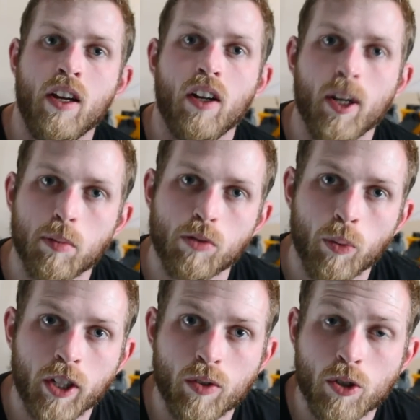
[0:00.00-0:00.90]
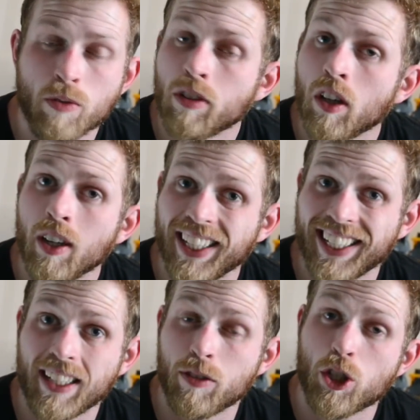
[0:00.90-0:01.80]
All right, before we go too far, I
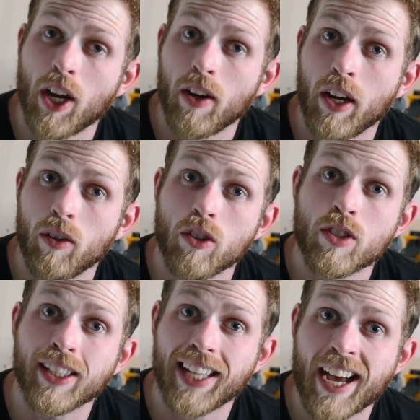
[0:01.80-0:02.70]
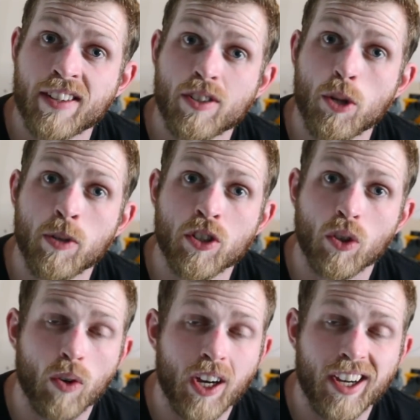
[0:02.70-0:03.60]
gotta give a shout out to Last Human's
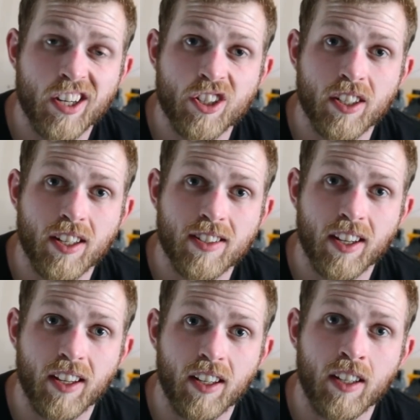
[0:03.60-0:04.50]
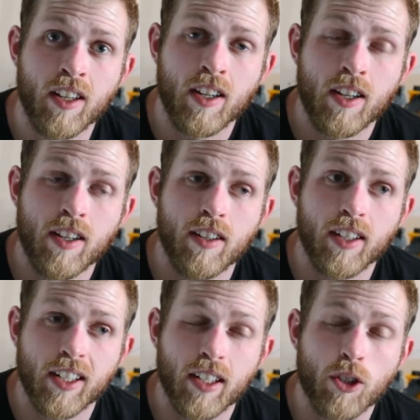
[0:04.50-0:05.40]
Garage. It's a
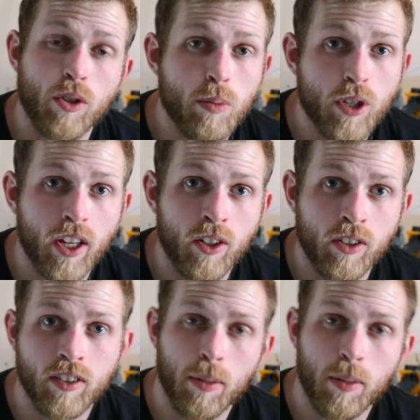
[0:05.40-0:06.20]
YouTube channel.